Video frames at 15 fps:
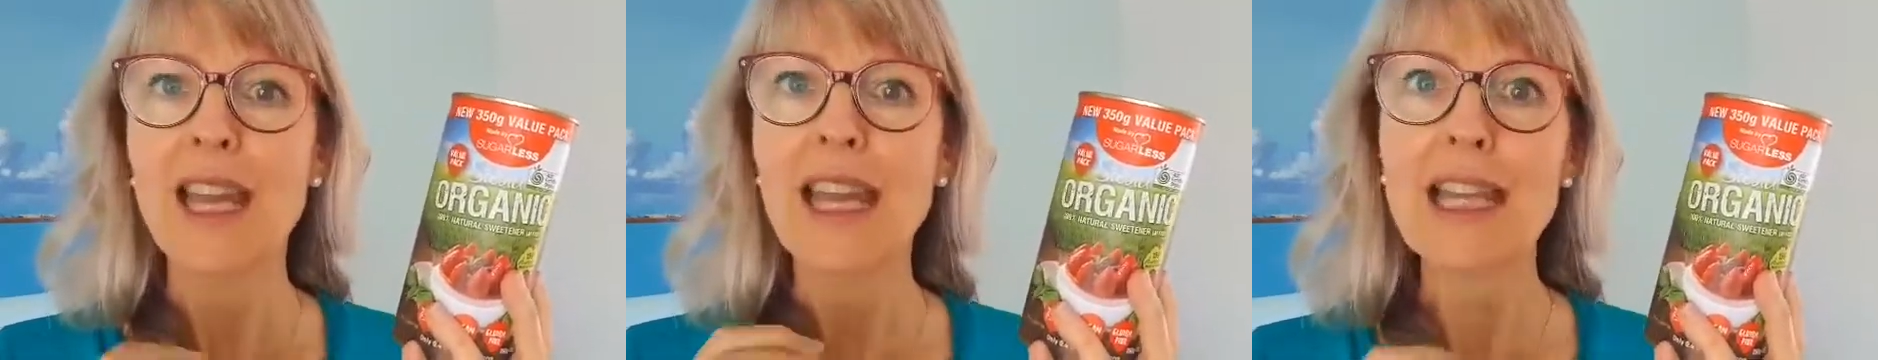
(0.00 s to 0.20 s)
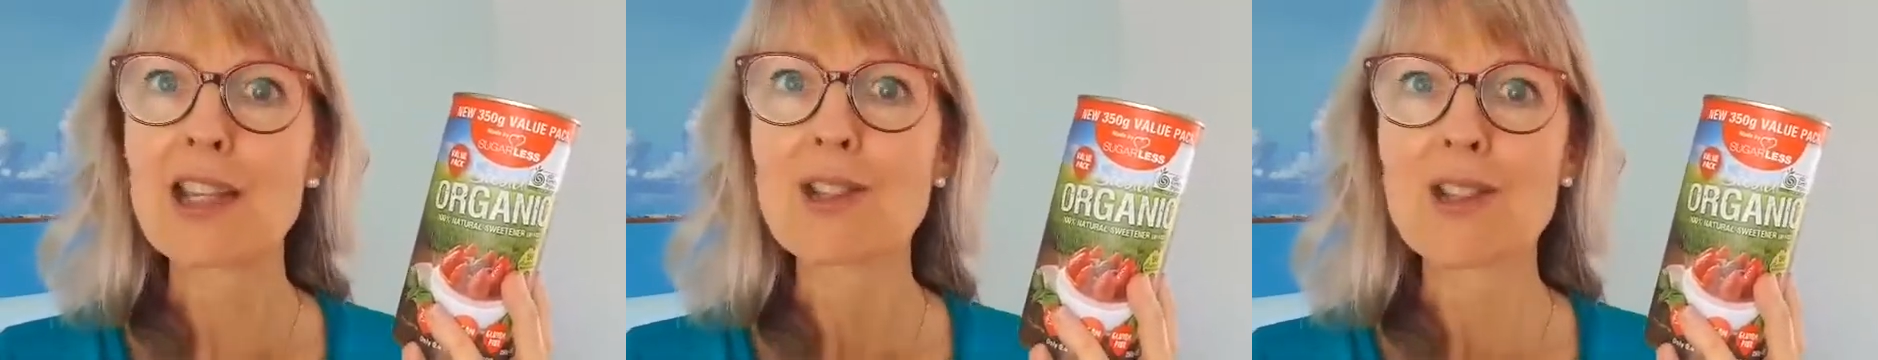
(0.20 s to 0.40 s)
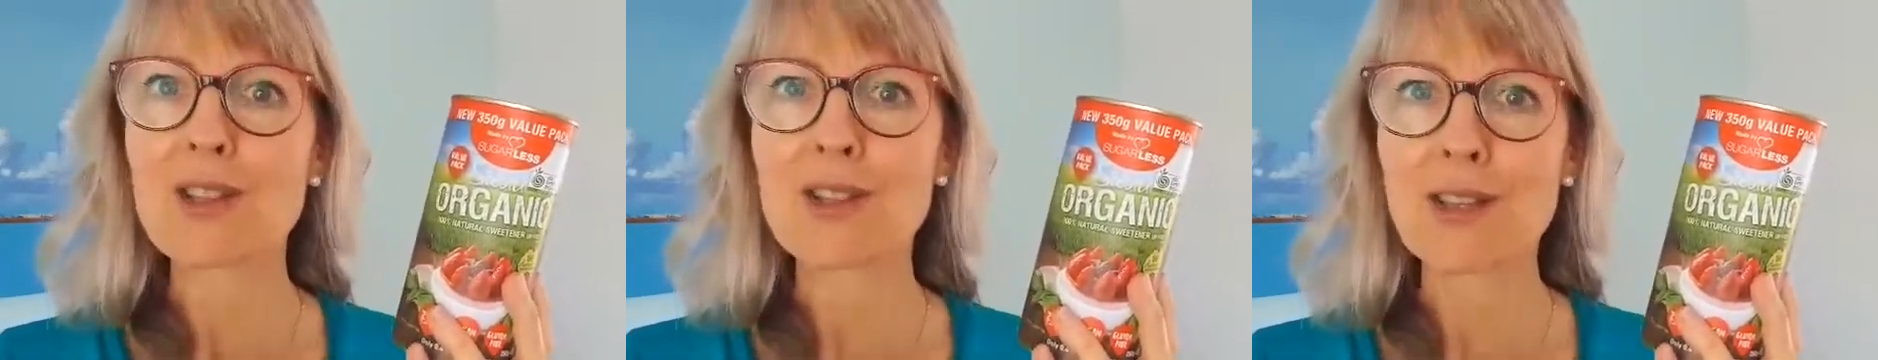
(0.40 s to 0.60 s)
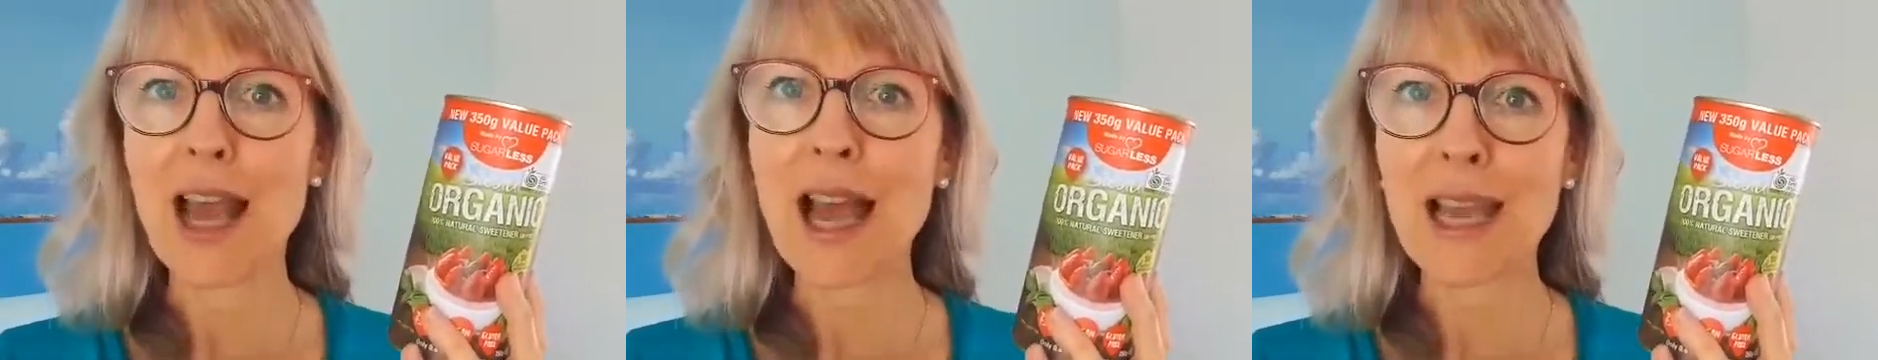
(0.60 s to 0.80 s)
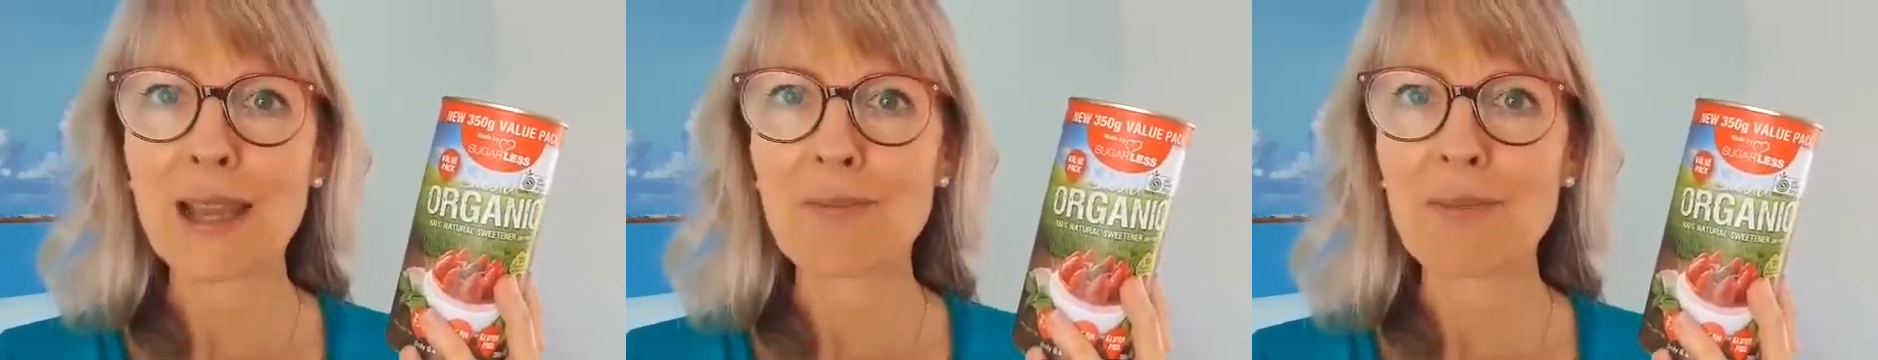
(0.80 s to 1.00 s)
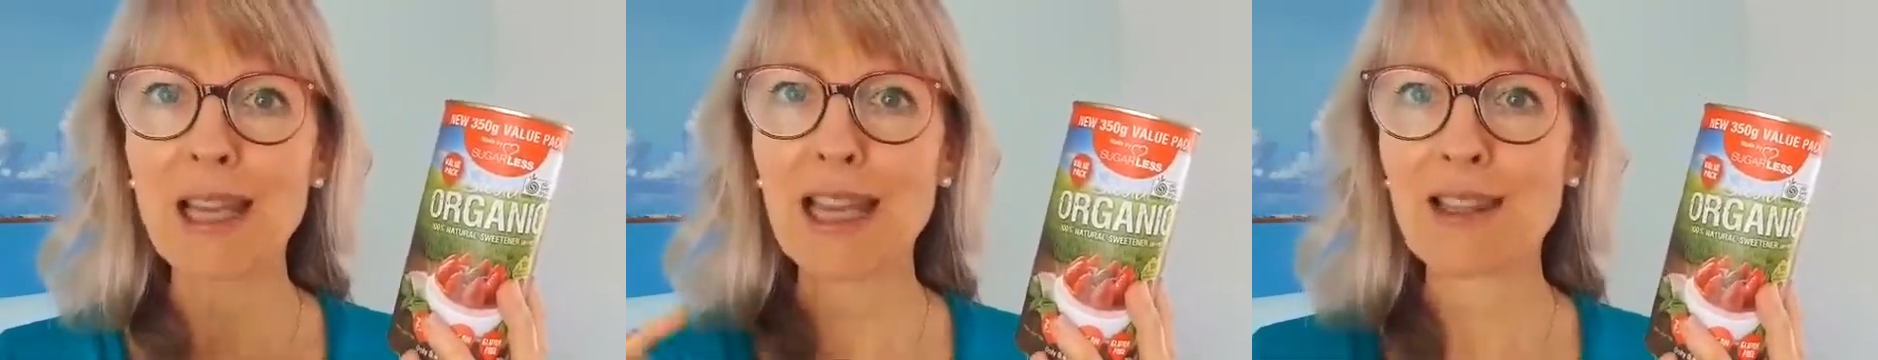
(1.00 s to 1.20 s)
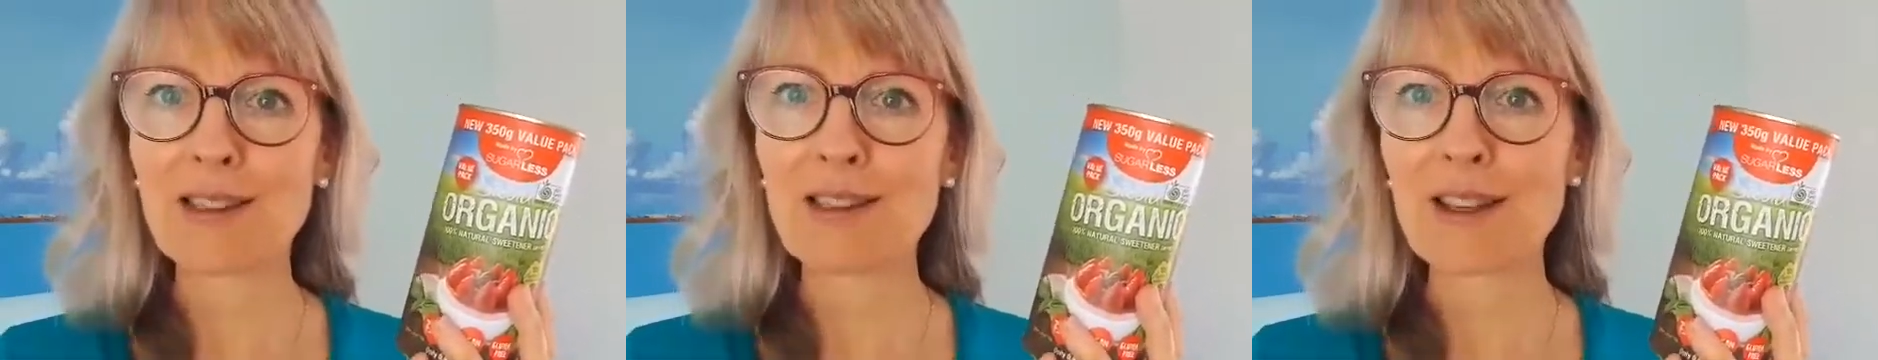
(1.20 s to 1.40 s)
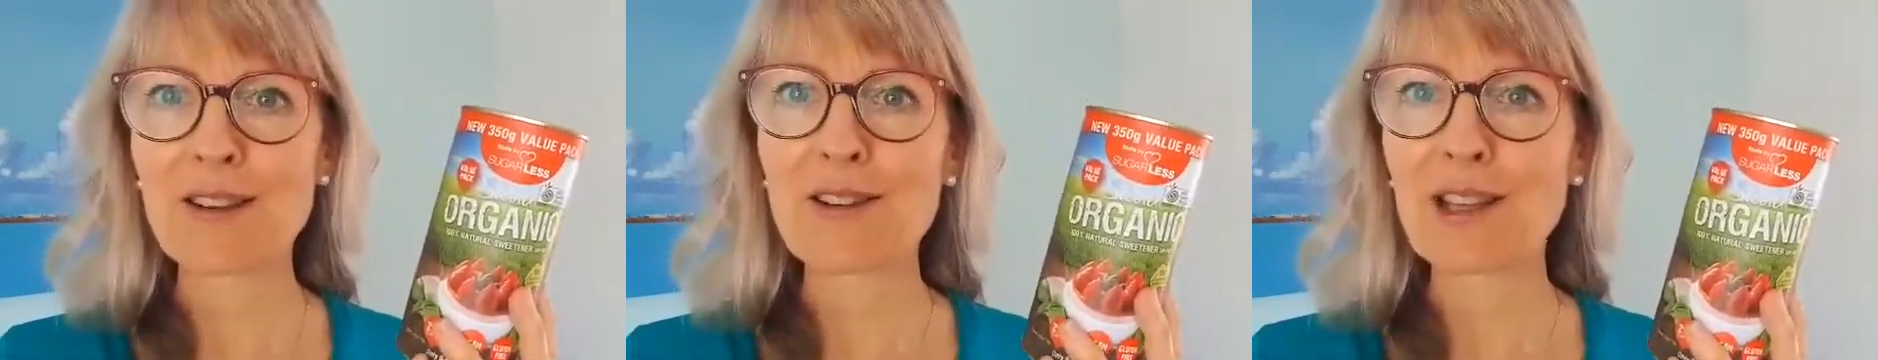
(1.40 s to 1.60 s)
it's the same in
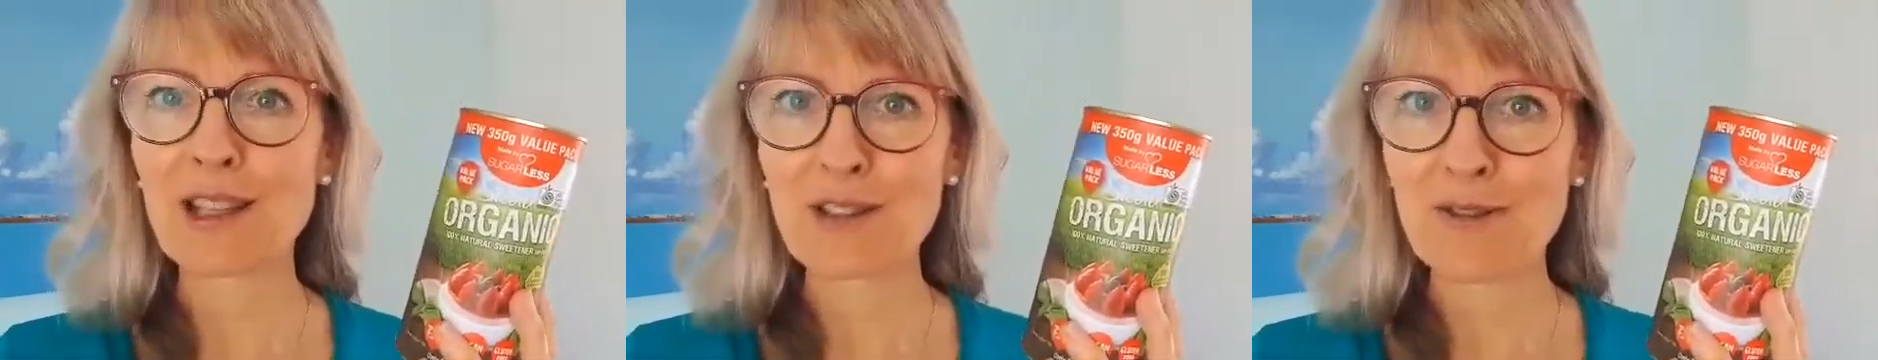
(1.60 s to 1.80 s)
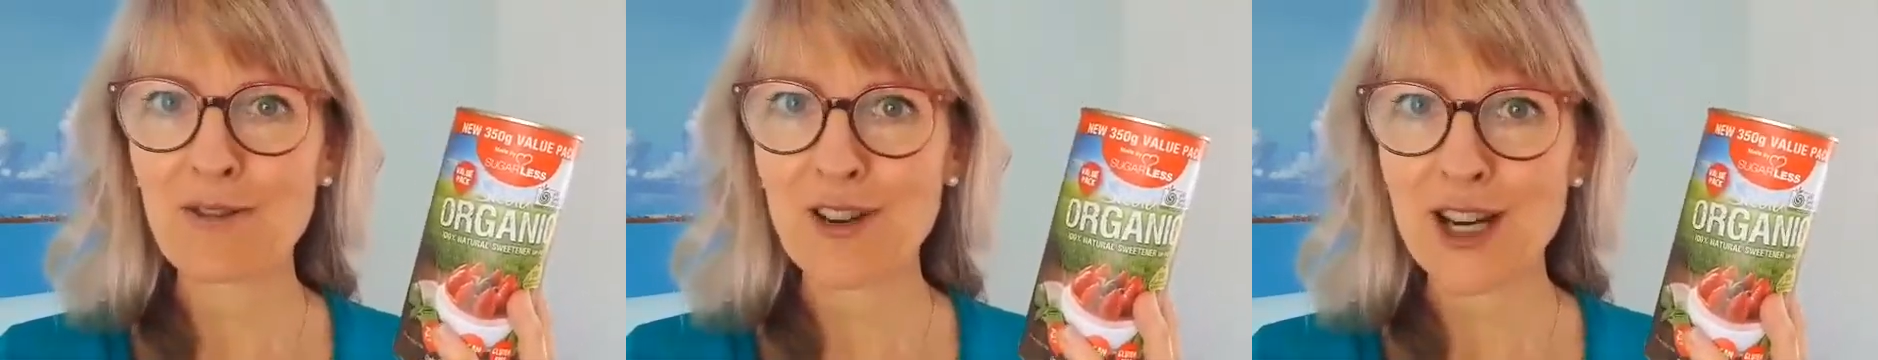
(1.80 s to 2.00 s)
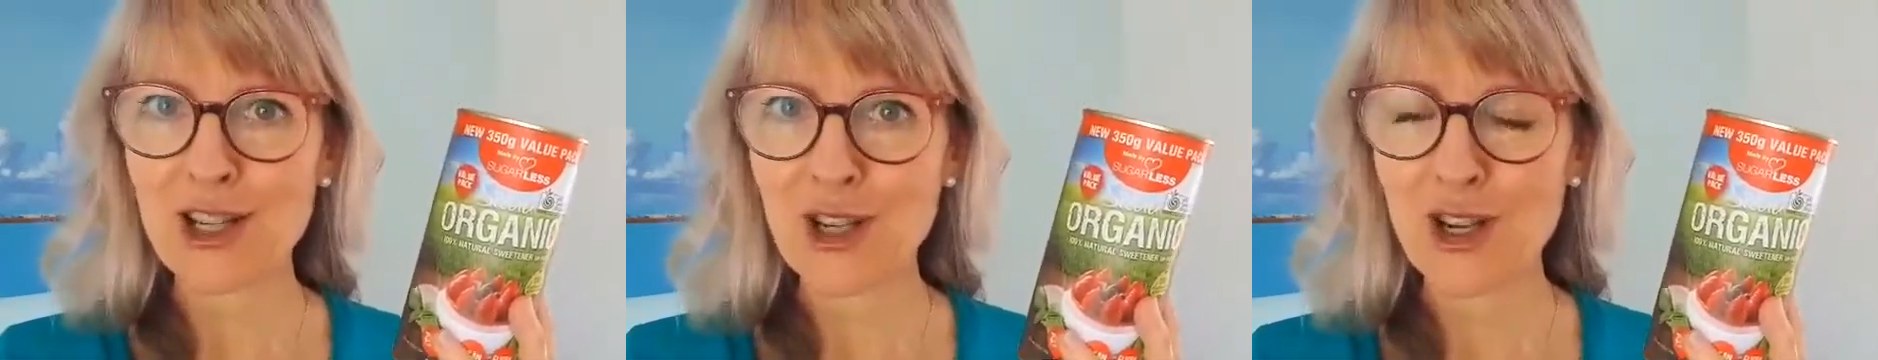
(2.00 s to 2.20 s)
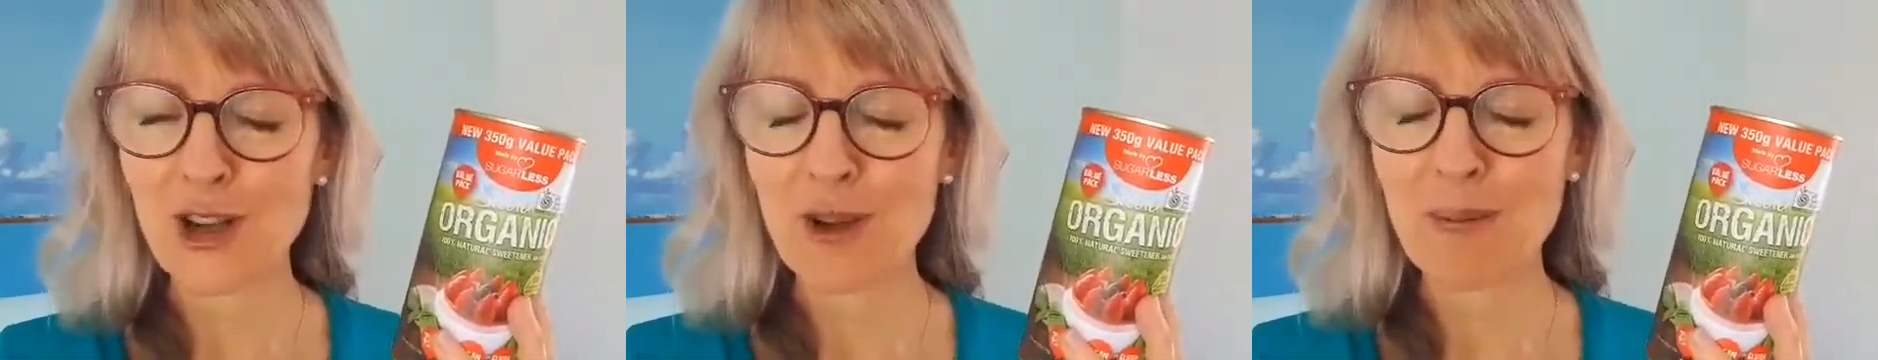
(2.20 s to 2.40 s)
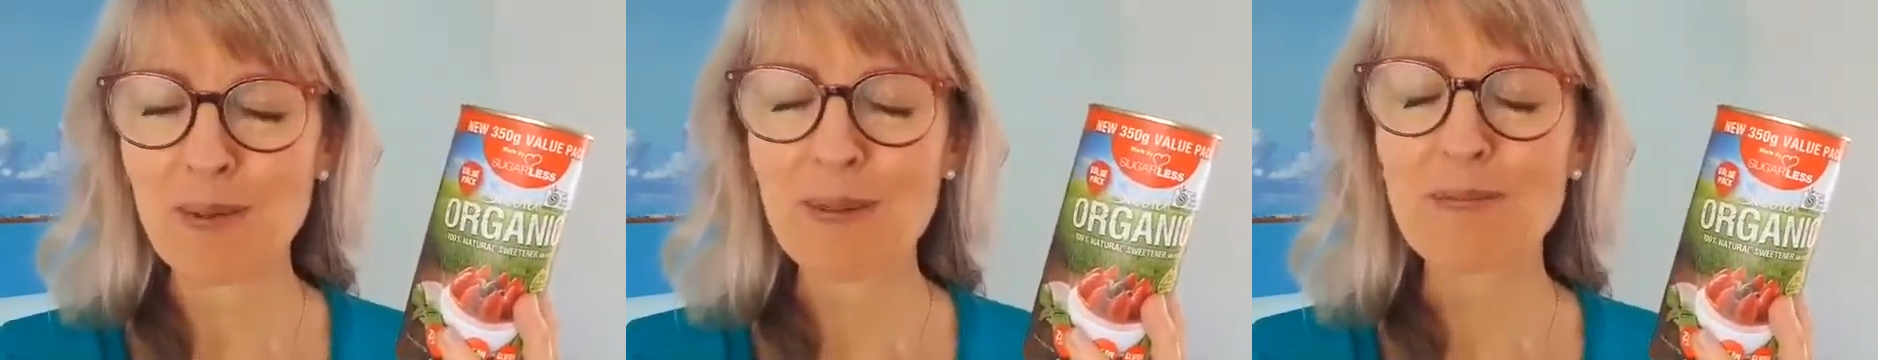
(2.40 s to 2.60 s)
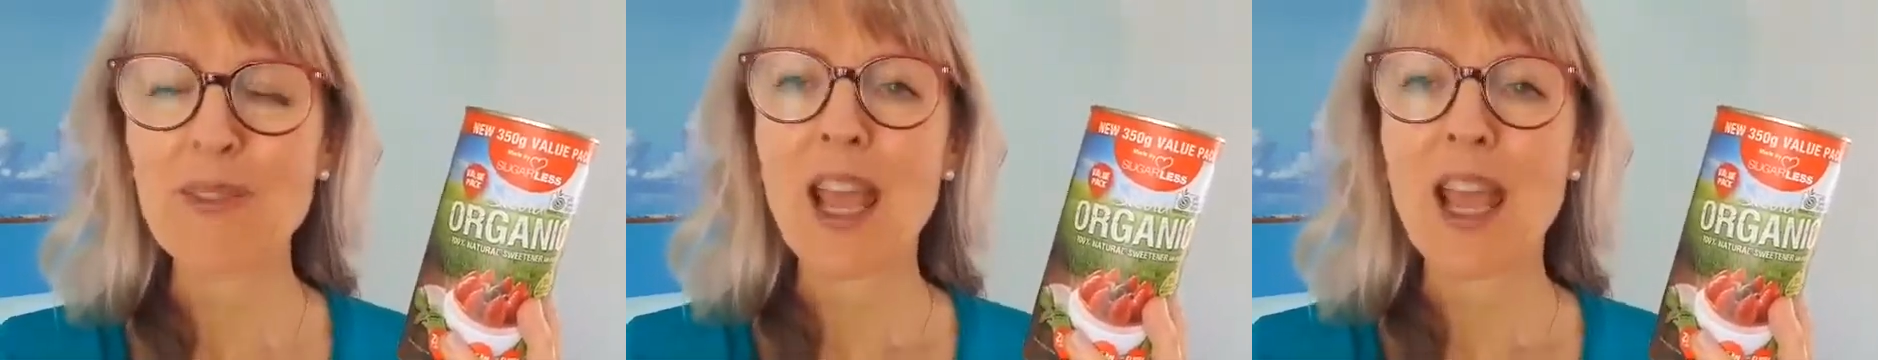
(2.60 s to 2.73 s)
the fresh herb.